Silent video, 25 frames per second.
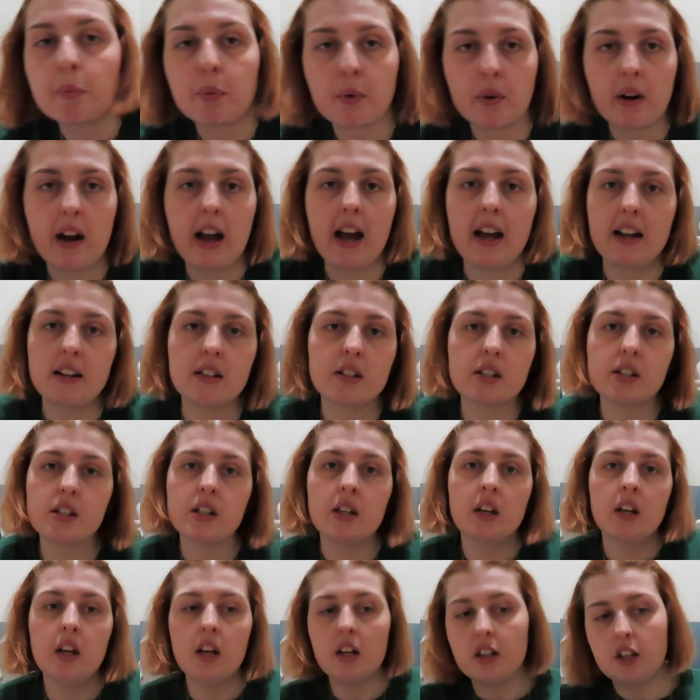brand,
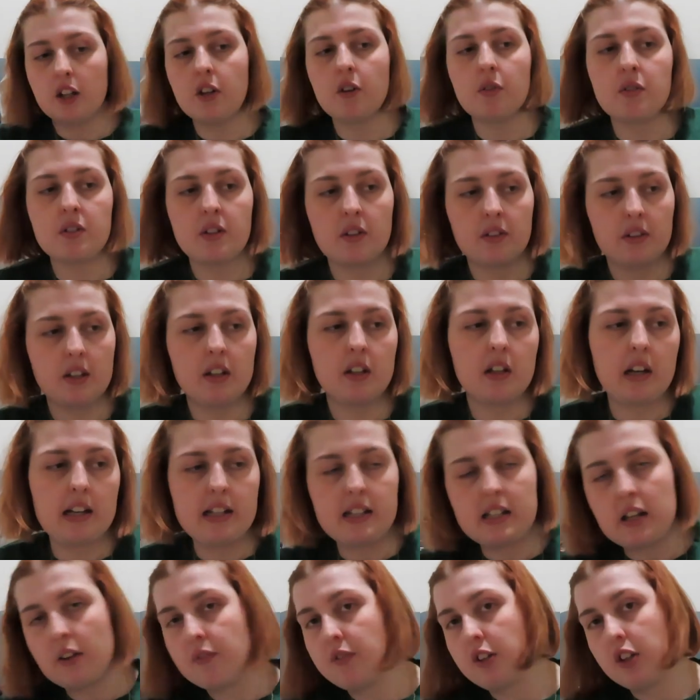you know, something that I
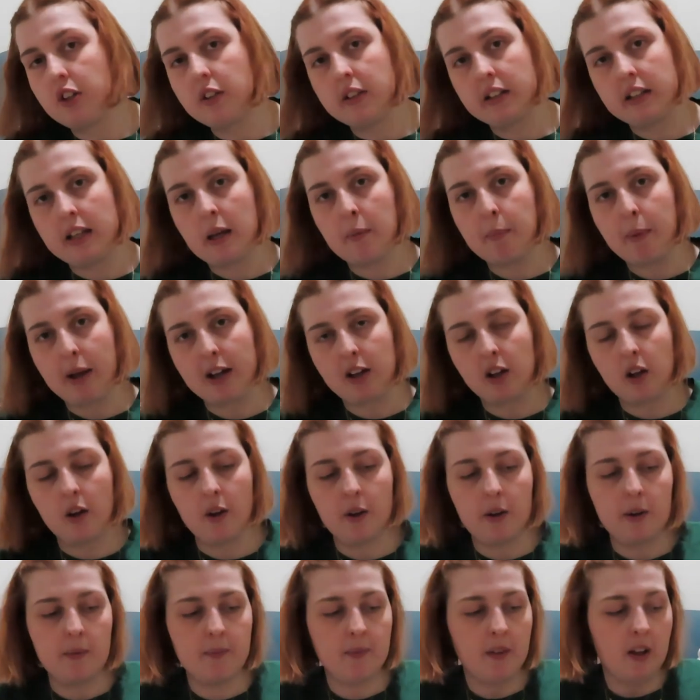definitely couldn't get back
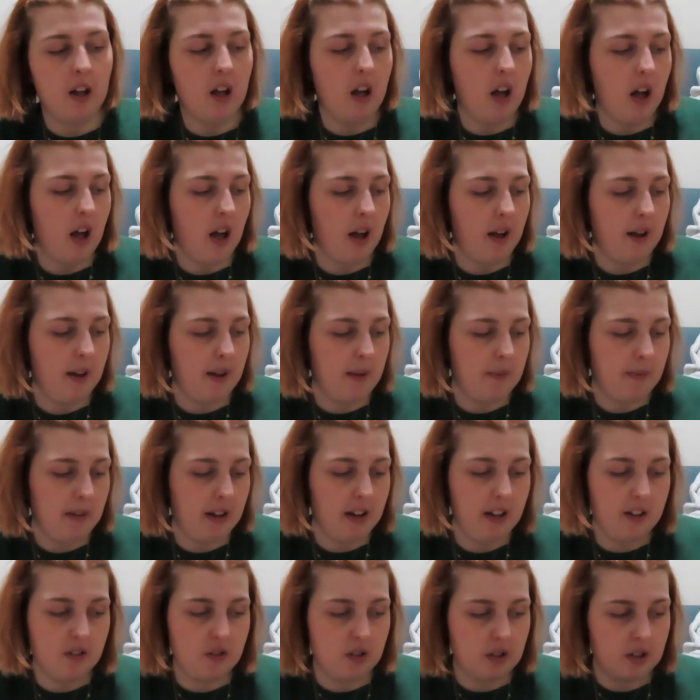home. And
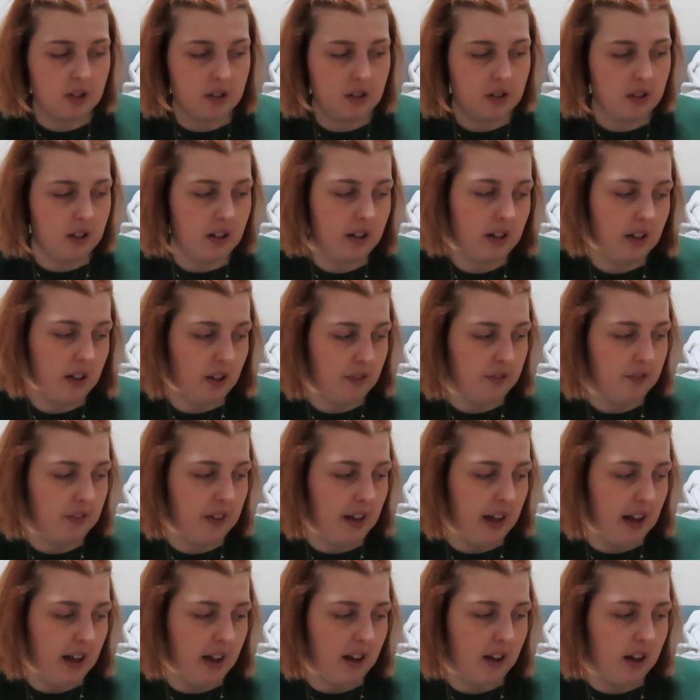I just love
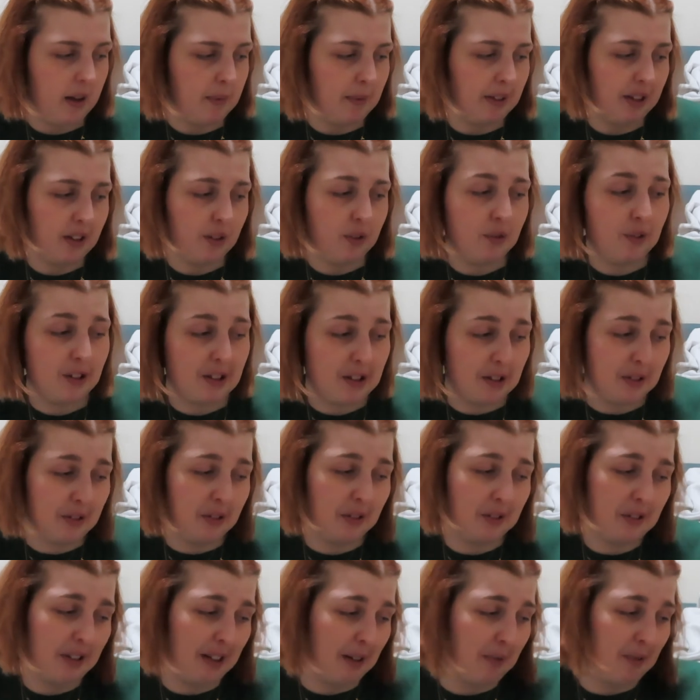that. I mean, the physical
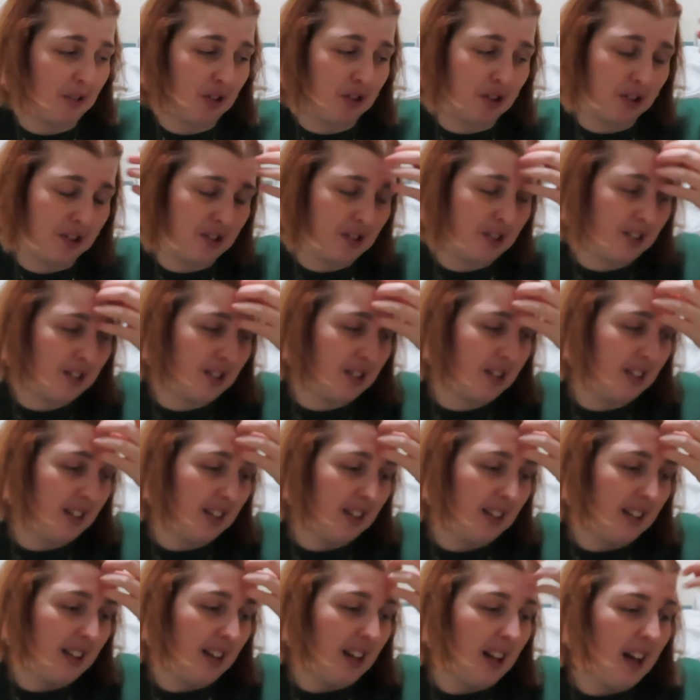thing was just,
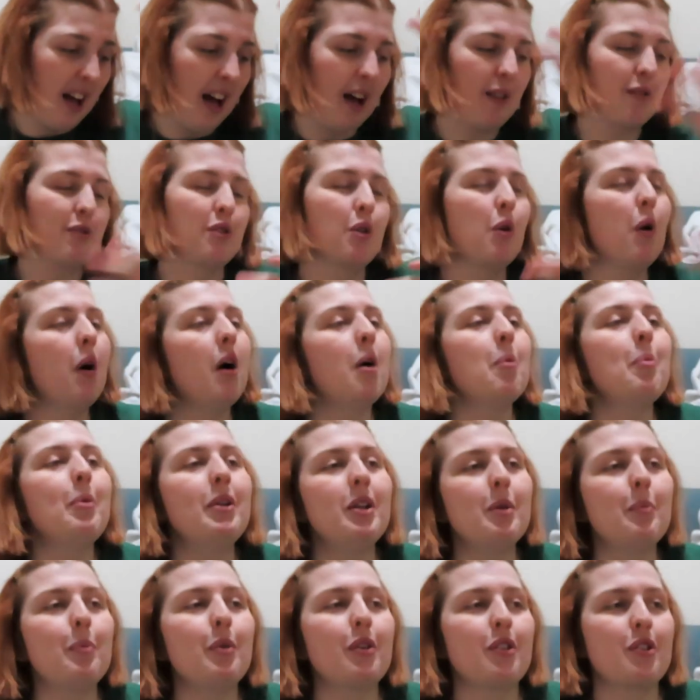I was caught up in
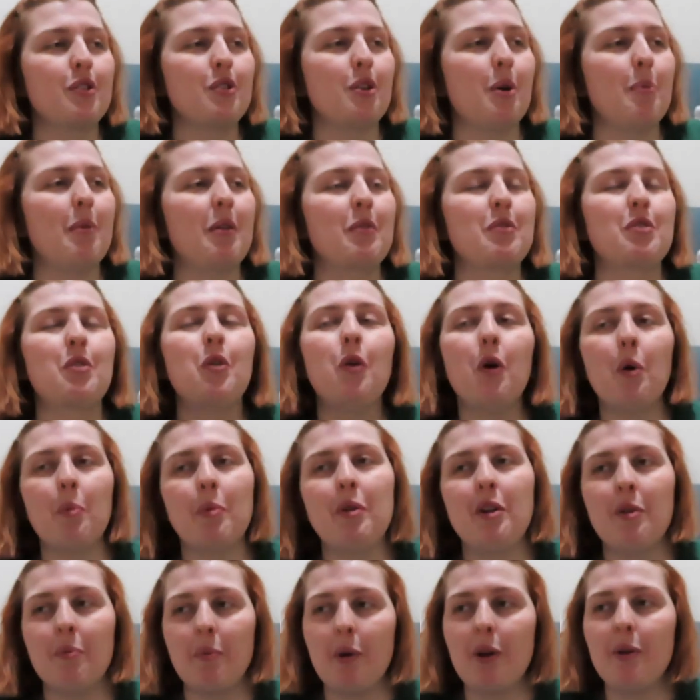the bookshop, I was caught up
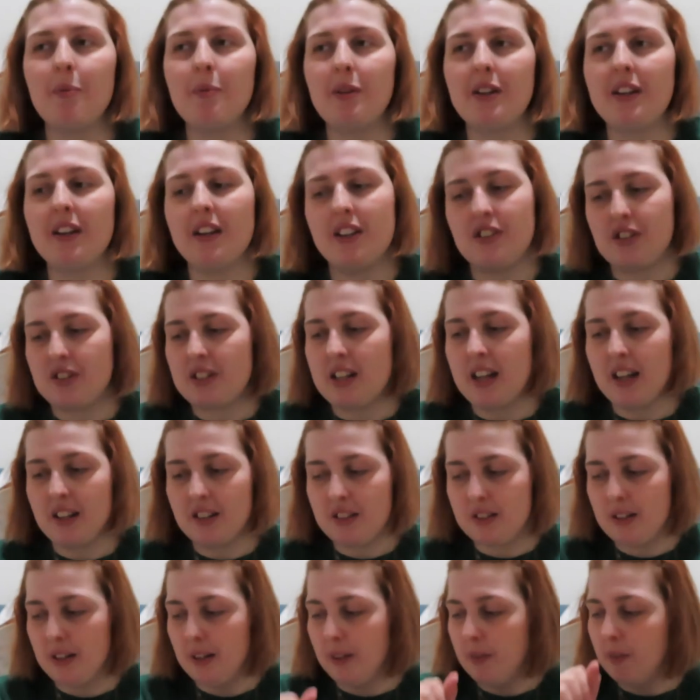in the moment, and I just had
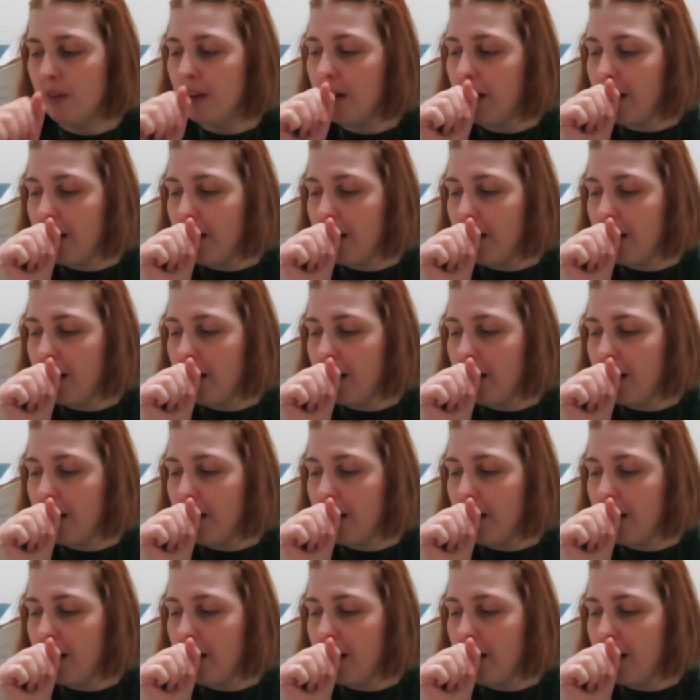to.